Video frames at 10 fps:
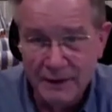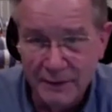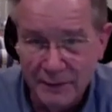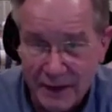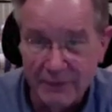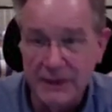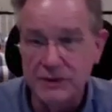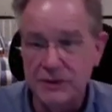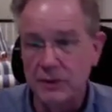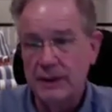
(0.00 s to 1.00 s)
5
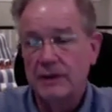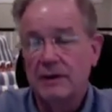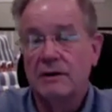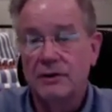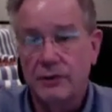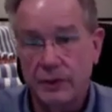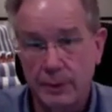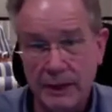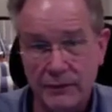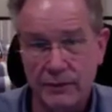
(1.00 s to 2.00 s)
days a week across 3
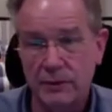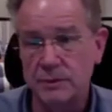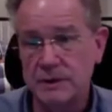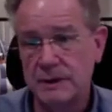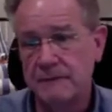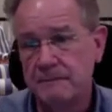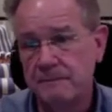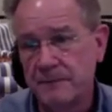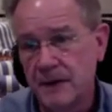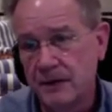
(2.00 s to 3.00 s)
platforms.
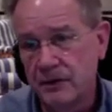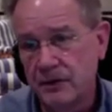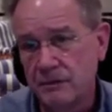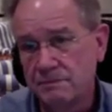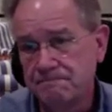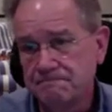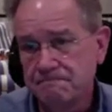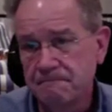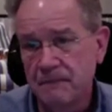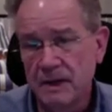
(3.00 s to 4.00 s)
So
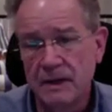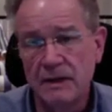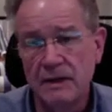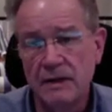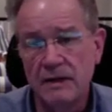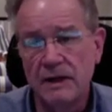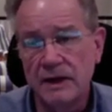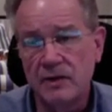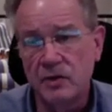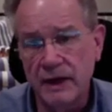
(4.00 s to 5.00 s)
you got
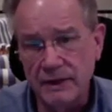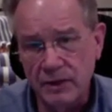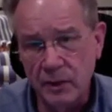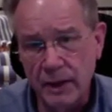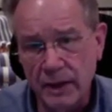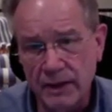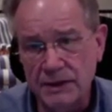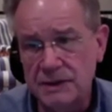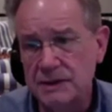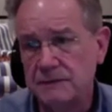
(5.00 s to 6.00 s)
to create the
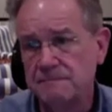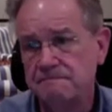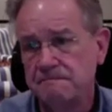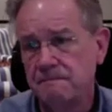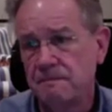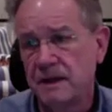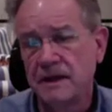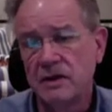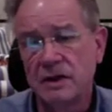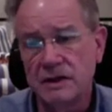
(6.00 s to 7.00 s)
awareness,
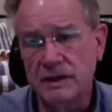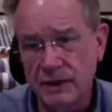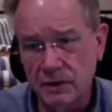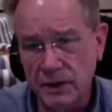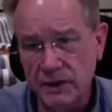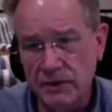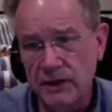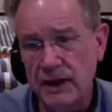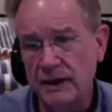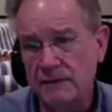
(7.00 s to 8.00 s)
continually do
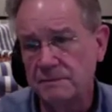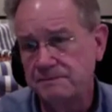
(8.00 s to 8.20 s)
that